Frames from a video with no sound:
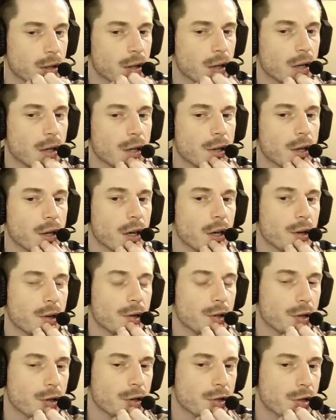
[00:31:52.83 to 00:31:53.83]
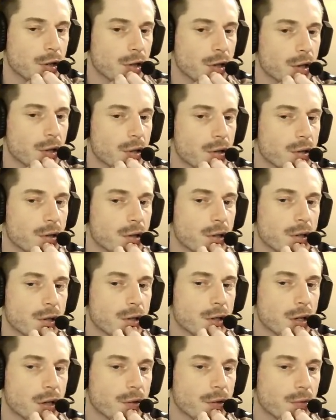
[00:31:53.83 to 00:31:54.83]
Okay, it returns a code
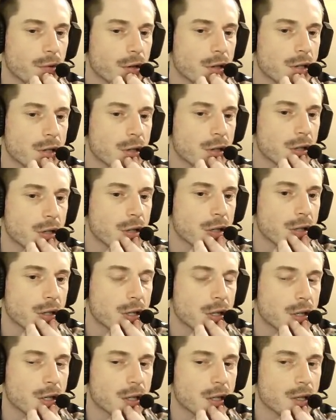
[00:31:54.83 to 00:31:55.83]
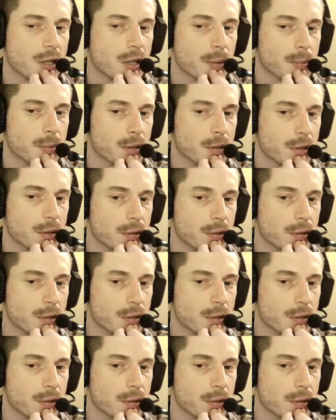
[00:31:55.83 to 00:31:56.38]
instead of raising an exception.